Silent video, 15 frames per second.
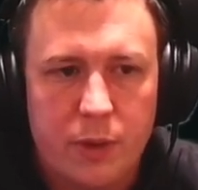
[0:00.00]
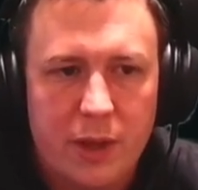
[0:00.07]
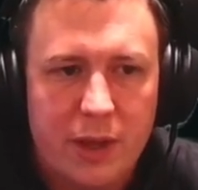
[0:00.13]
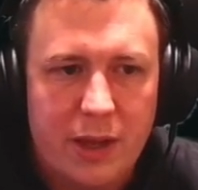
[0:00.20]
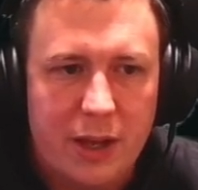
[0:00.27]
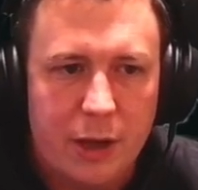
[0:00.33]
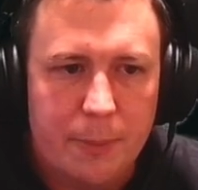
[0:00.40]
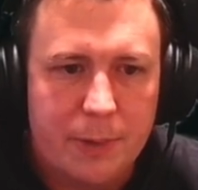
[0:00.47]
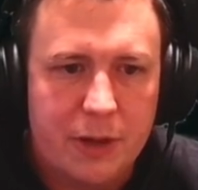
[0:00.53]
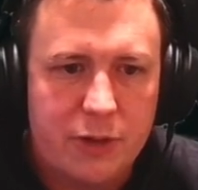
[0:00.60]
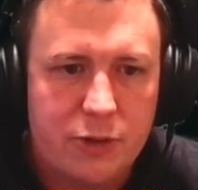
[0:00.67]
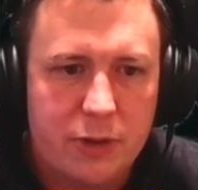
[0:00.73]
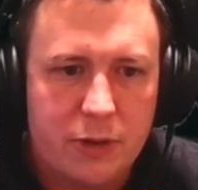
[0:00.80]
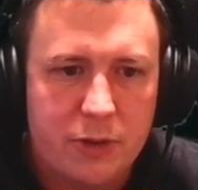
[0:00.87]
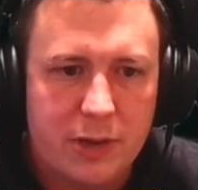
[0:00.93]
Because
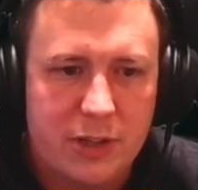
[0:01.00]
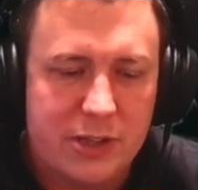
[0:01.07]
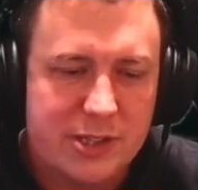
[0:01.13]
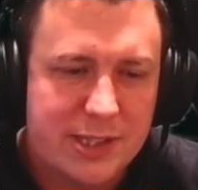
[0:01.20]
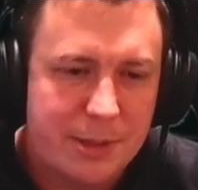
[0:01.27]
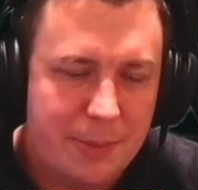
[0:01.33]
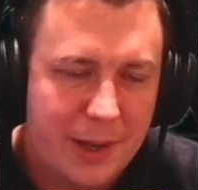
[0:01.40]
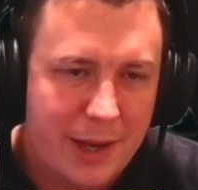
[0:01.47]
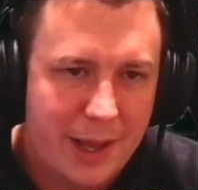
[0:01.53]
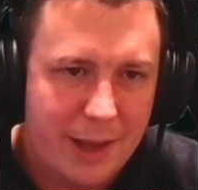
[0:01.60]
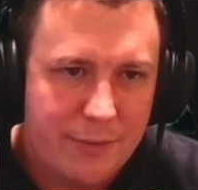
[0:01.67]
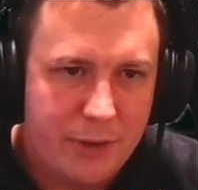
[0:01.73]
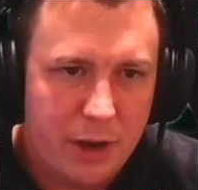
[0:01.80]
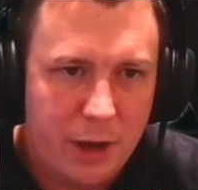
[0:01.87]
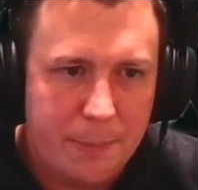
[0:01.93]
our creatures typically have
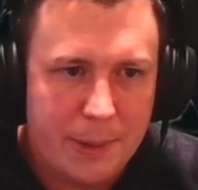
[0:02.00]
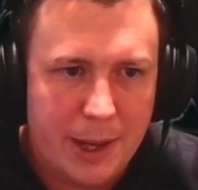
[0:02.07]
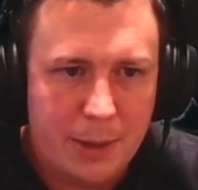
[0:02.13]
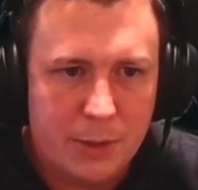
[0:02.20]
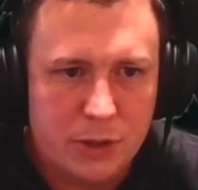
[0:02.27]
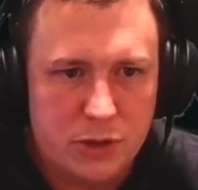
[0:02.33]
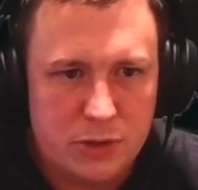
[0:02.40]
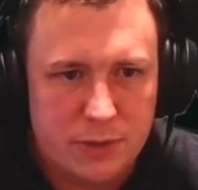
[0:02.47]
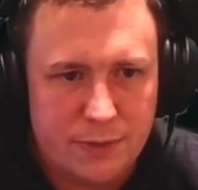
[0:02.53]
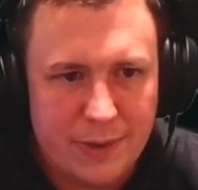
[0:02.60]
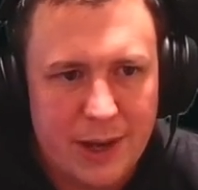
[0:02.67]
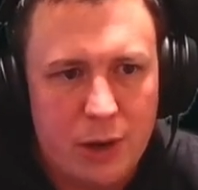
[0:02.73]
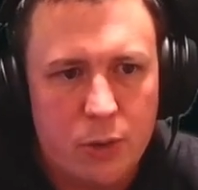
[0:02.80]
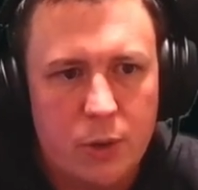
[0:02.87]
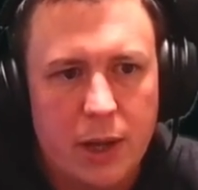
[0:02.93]
high power due to
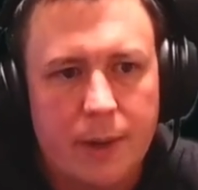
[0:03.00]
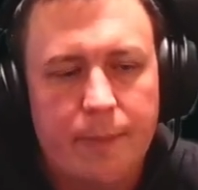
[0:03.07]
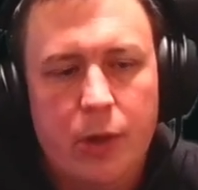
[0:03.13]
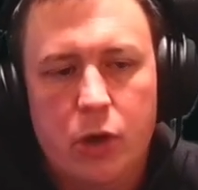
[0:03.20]
flowering,